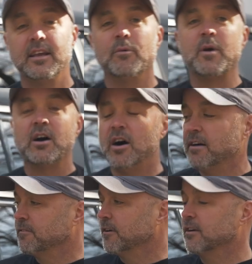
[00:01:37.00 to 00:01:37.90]
We
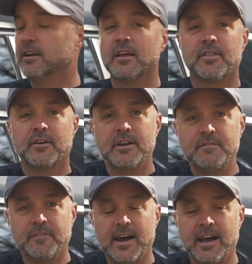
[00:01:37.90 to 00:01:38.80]
offer
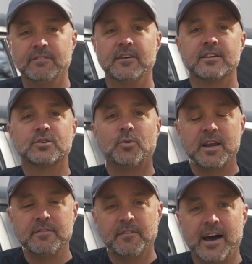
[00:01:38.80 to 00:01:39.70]
35,
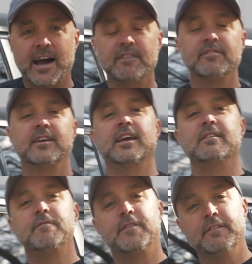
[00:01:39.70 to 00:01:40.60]
25,
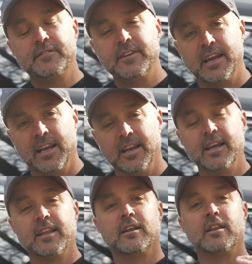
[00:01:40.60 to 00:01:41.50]
and 15.
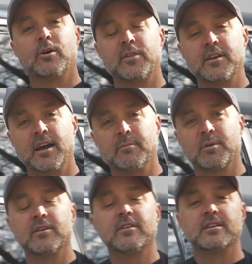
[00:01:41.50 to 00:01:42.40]
The lower the
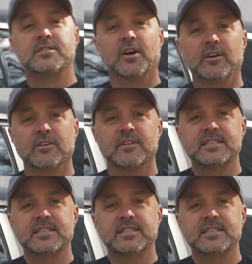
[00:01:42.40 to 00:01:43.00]
number, the darker the